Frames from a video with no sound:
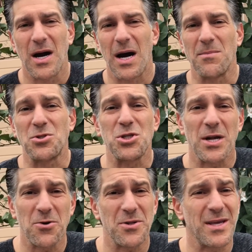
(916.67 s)
Um,
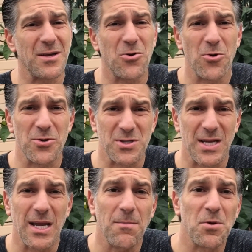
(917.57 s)
generally, the goal is to
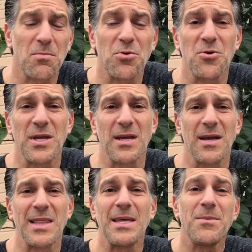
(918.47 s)
keep your pruning
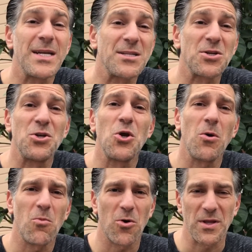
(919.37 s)
limited to
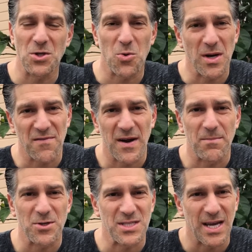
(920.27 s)
no more than
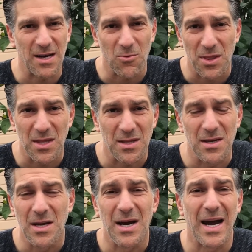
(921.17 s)
25%
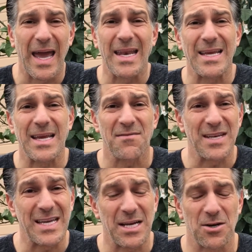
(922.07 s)
within any
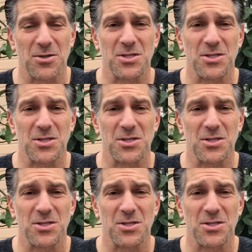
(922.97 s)
given year.